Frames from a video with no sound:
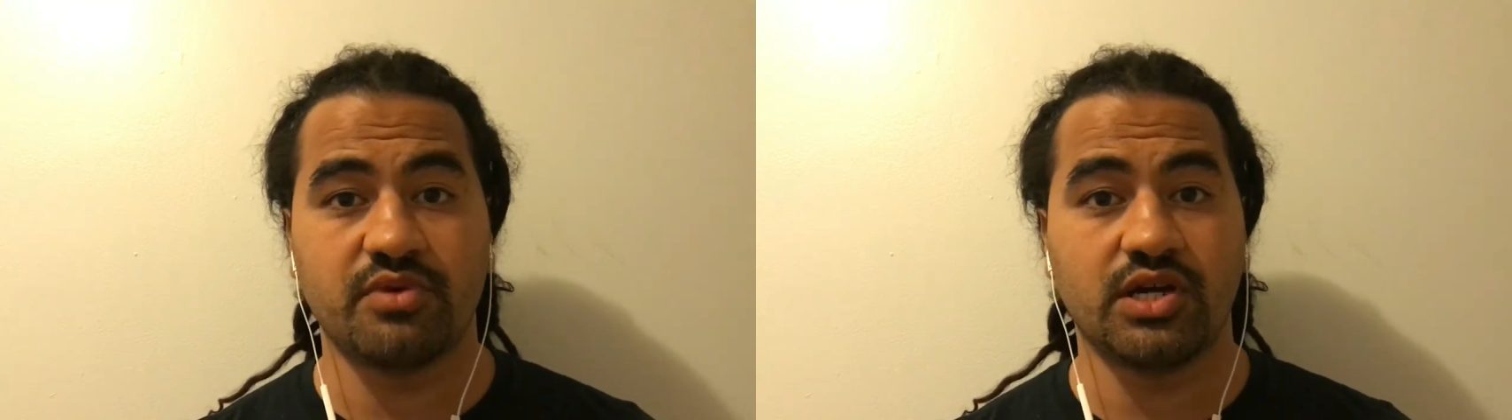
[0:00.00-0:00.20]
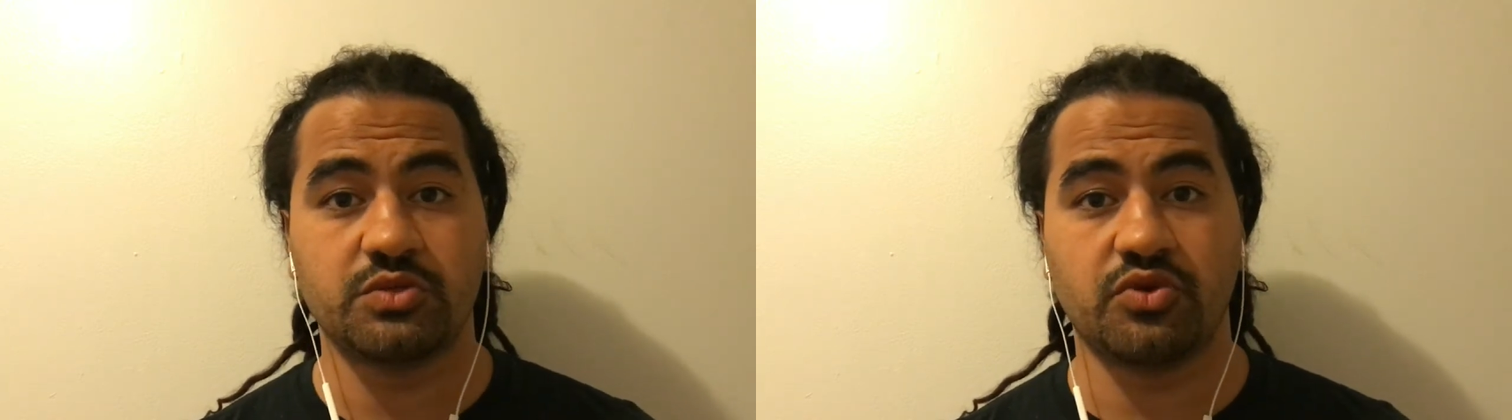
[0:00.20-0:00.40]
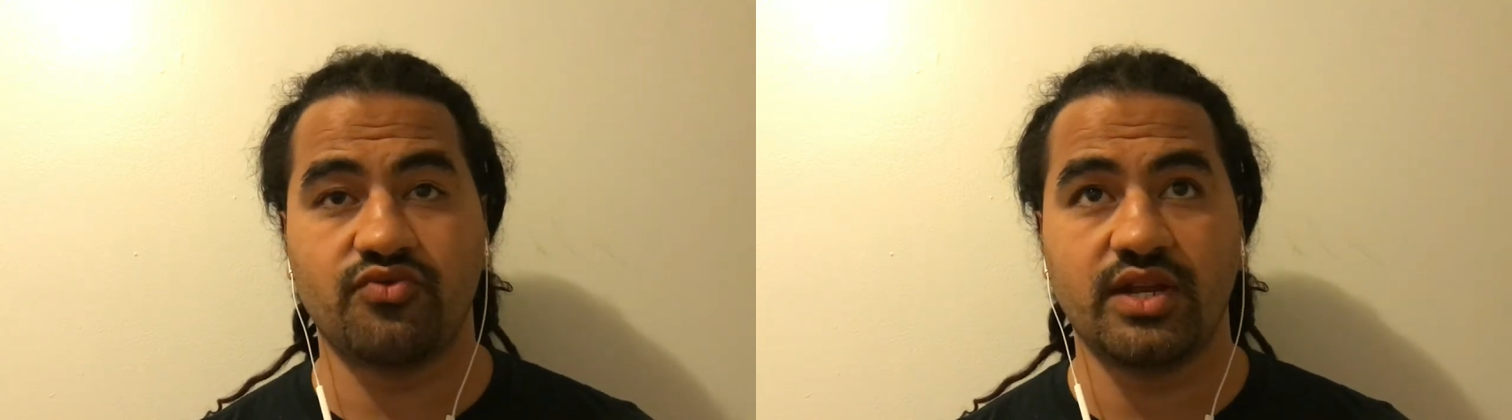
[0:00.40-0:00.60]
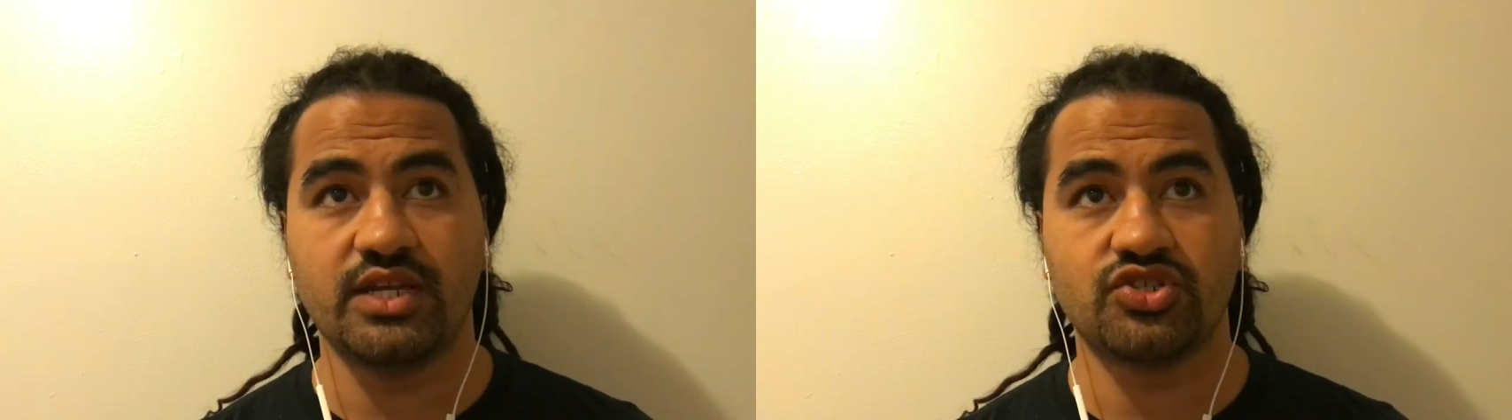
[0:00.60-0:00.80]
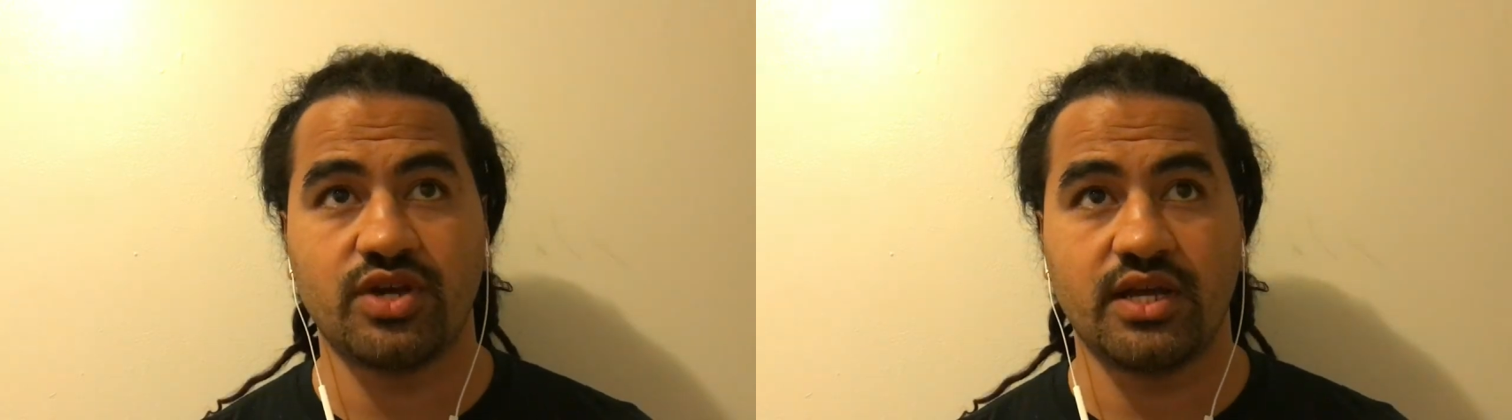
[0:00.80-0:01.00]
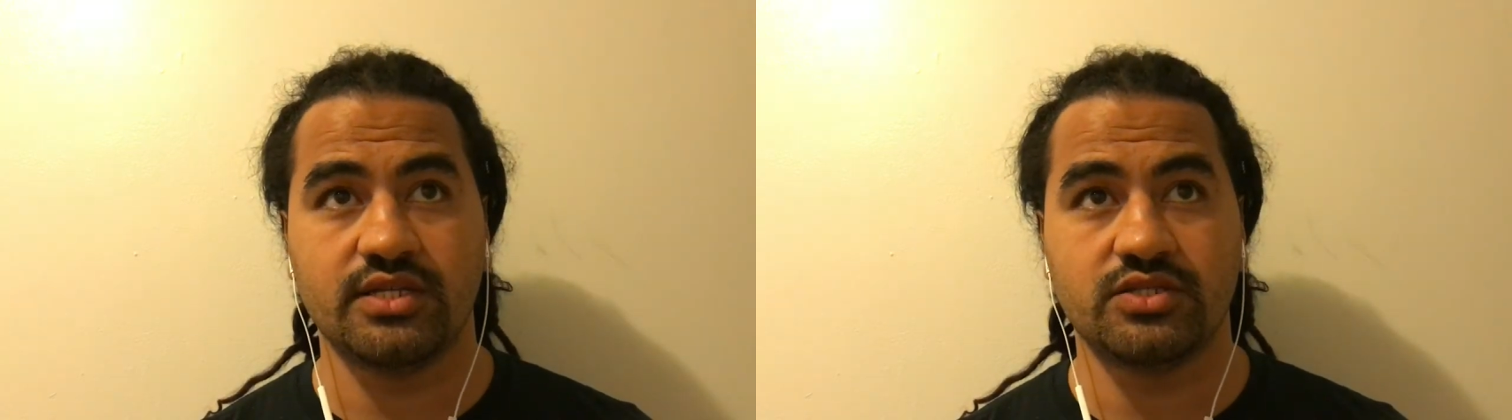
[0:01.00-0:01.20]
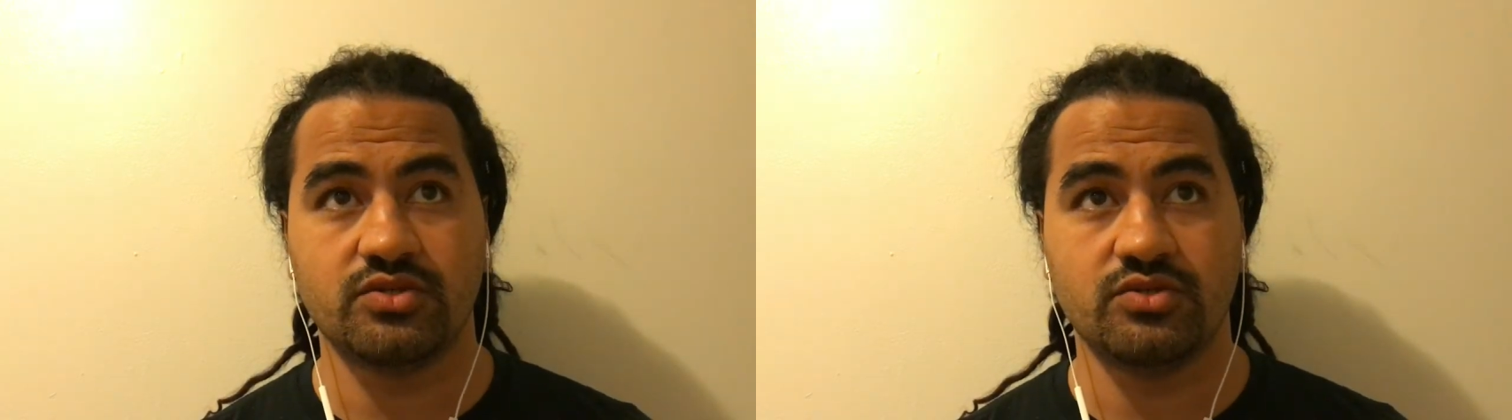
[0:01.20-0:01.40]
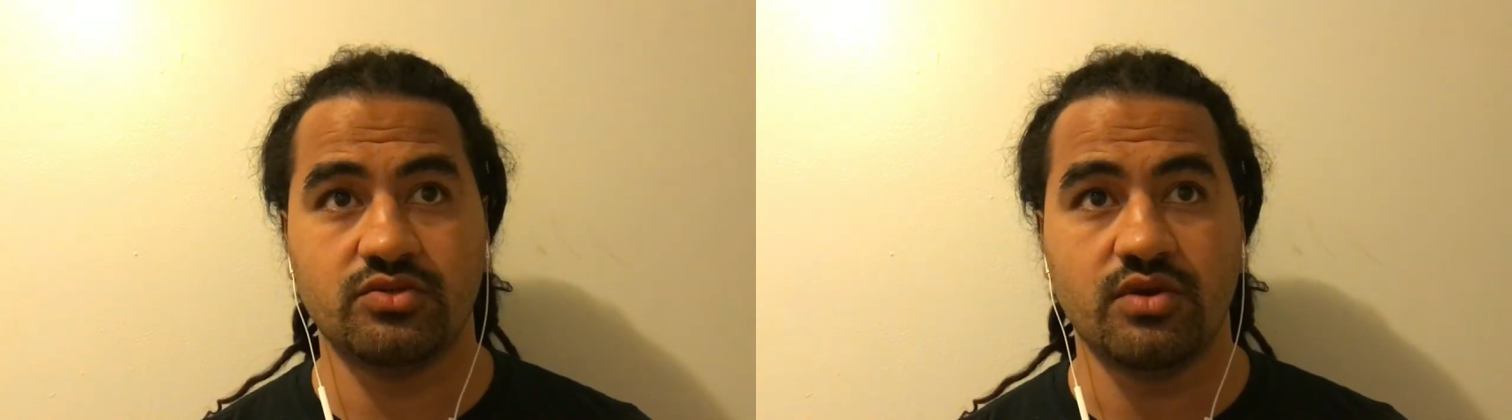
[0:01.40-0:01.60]
because we're really trying
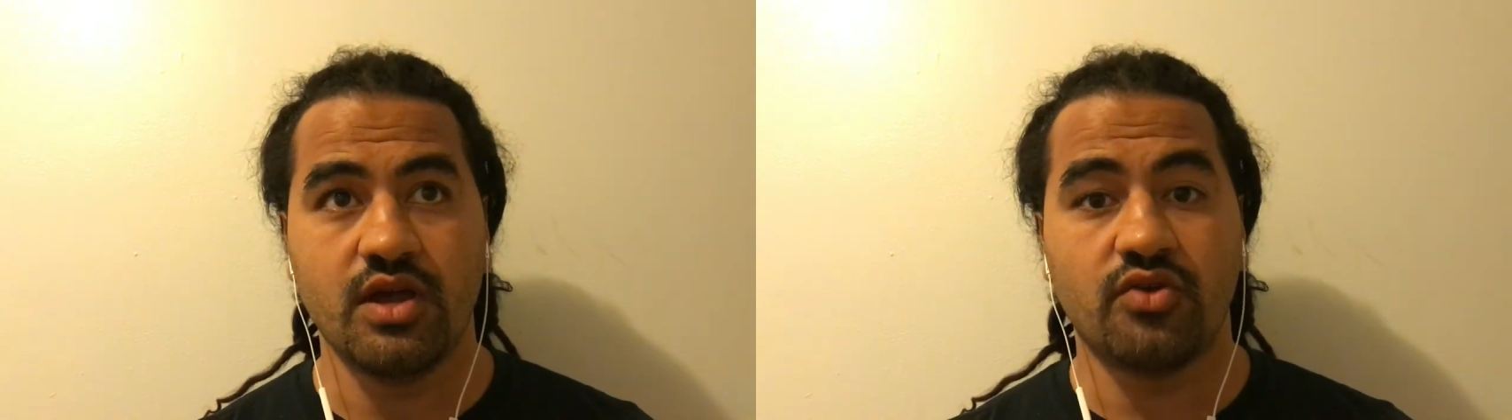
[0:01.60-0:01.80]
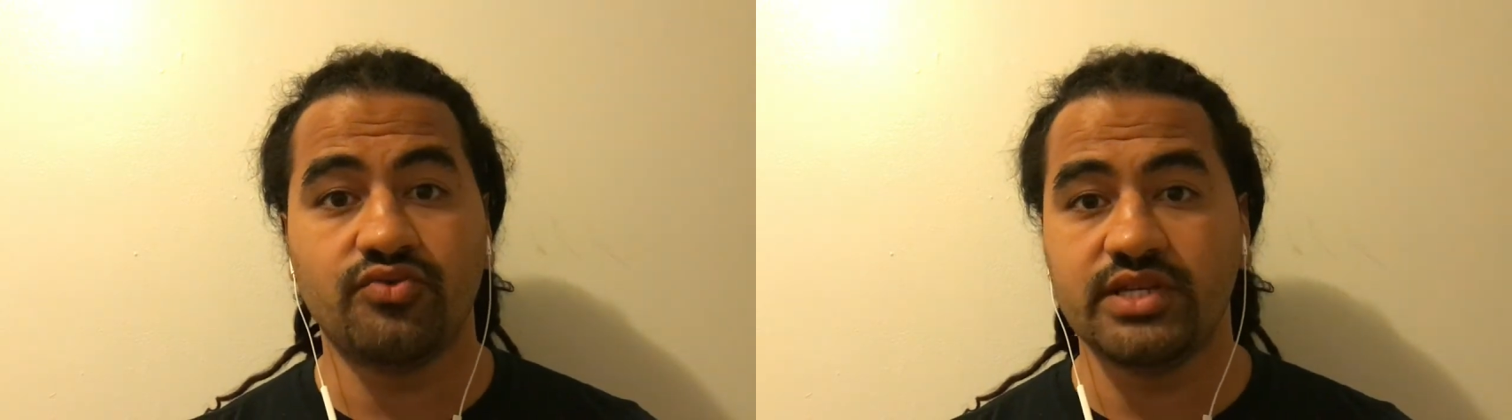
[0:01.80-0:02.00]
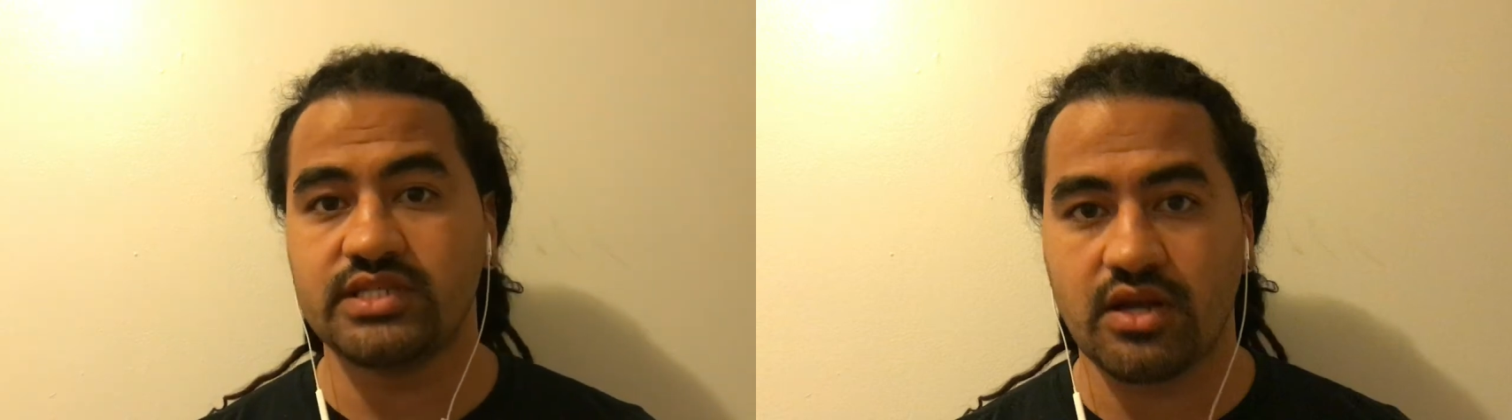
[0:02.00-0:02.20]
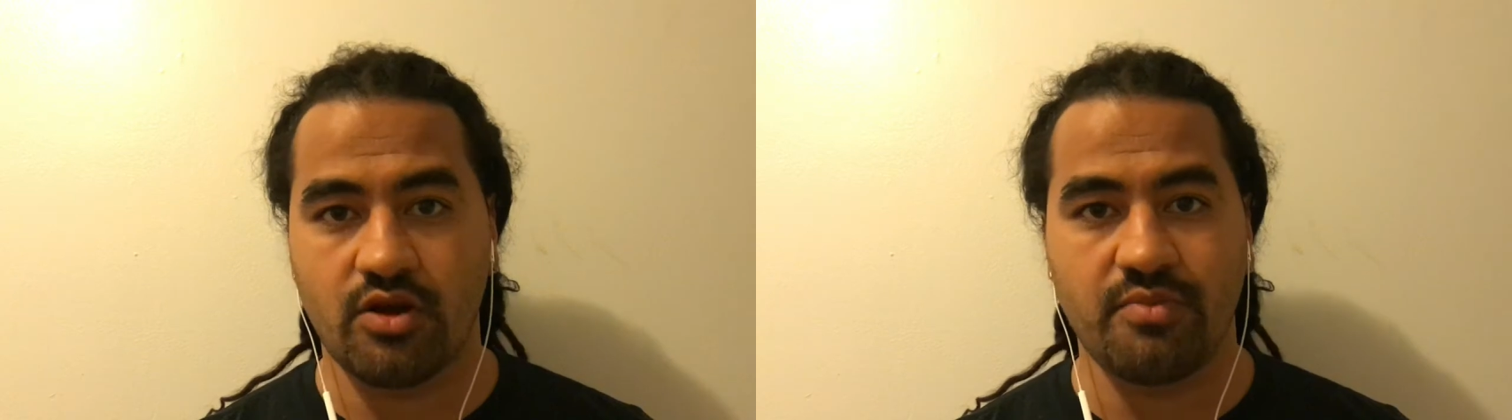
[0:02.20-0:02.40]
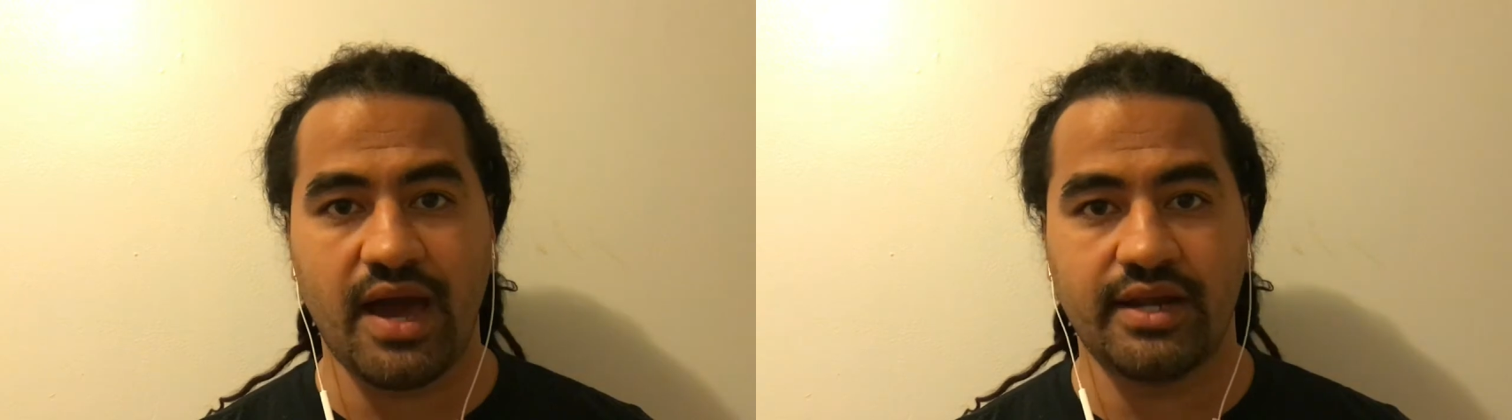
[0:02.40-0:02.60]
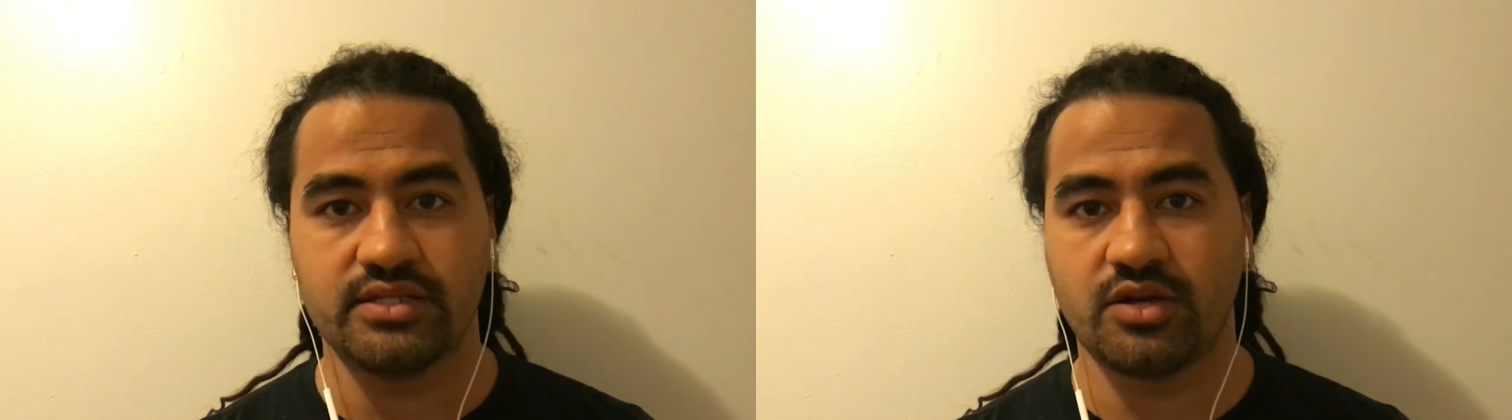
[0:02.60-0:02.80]
to reset our bodies.